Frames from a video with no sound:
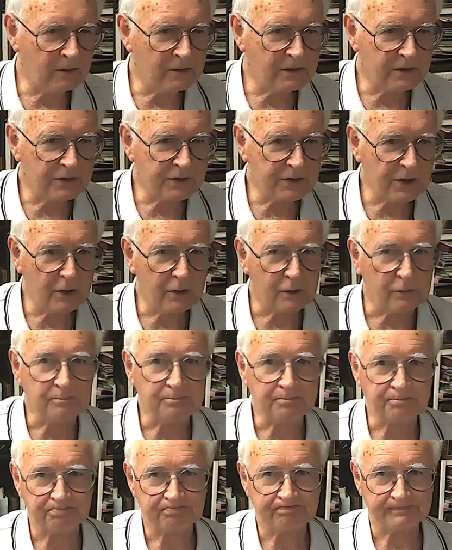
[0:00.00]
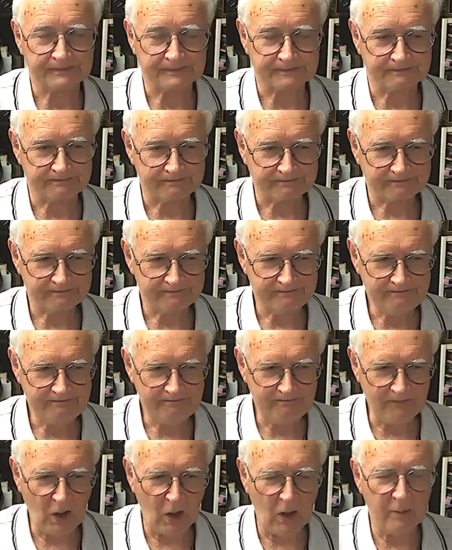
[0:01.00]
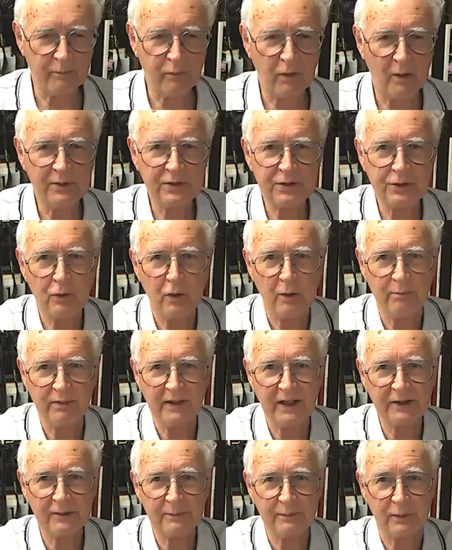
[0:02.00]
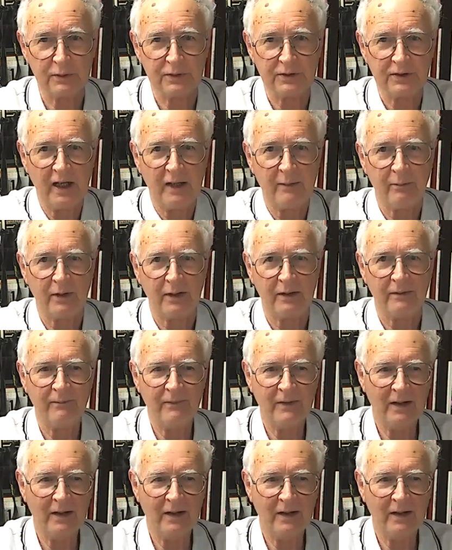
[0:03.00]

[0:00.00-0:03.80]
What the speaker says: So, I promised you a platypus camera.